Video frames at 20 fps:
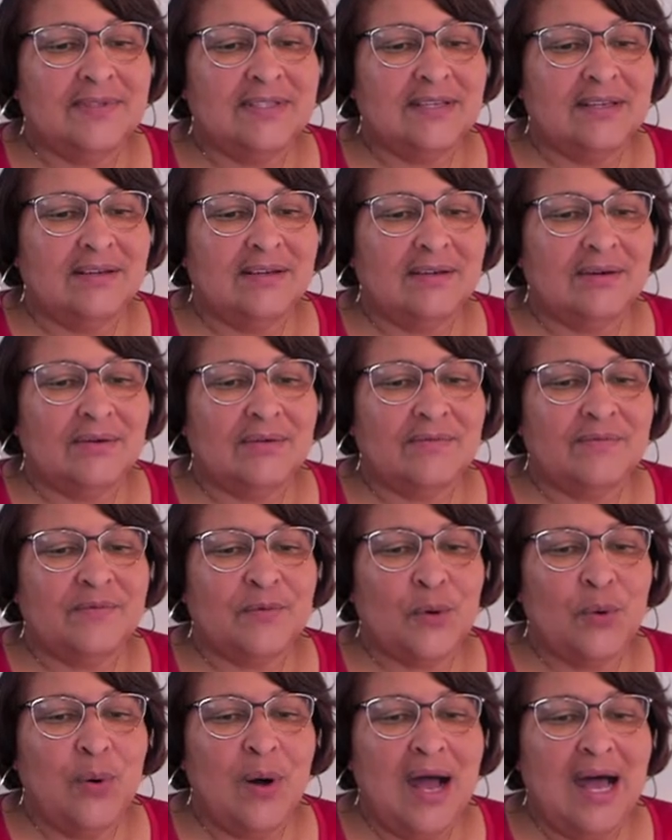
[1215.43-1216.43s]
the
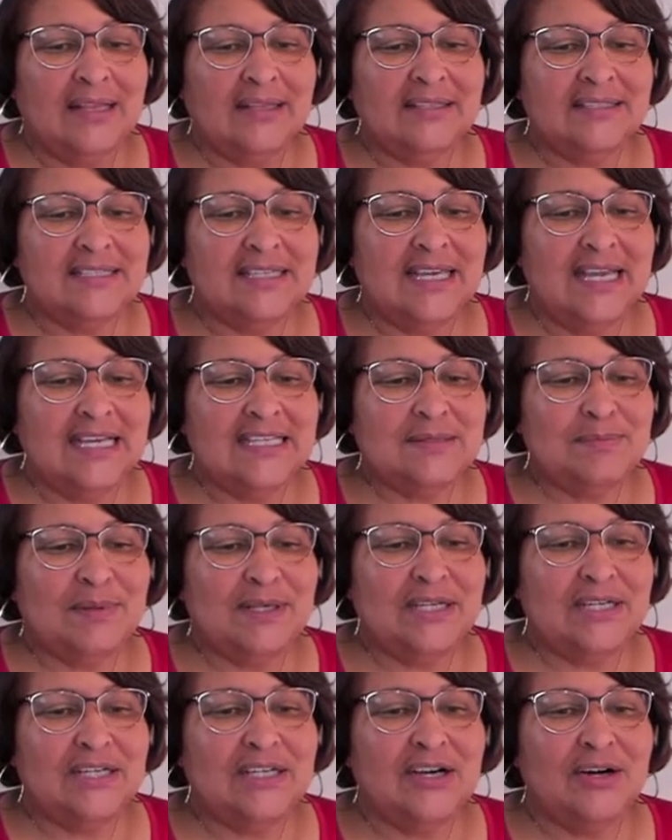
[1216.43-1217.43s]
quality has been